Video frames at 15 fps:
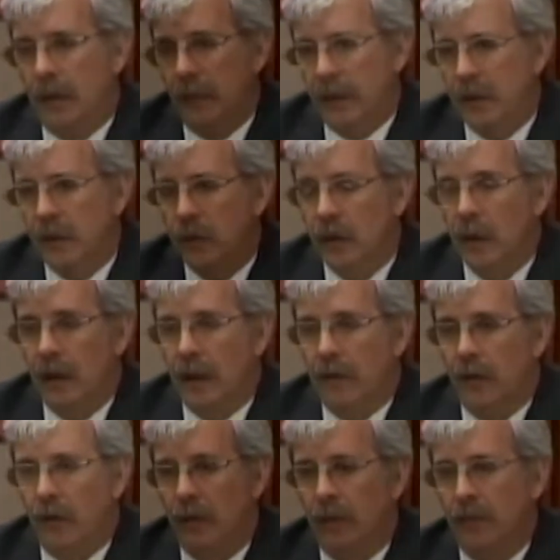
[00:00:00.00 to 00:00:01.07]

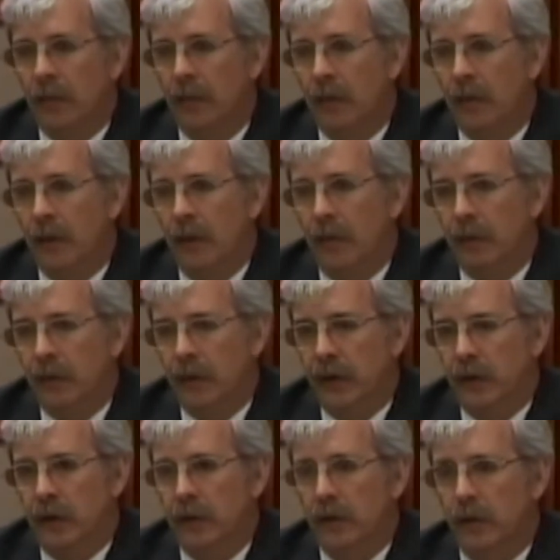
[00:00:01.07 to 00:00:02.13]
entry-level
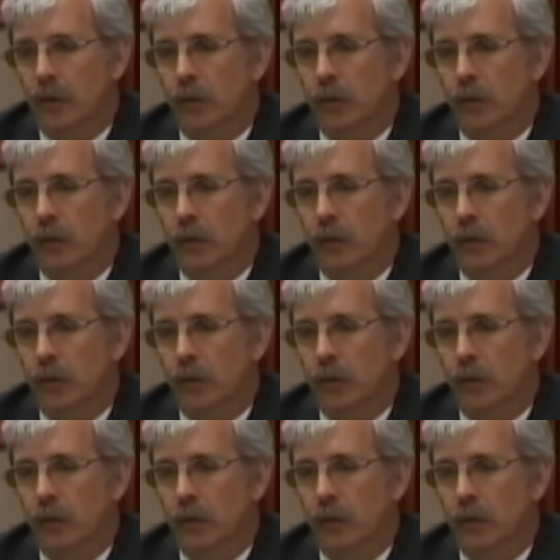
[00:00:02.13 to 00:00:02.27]
positions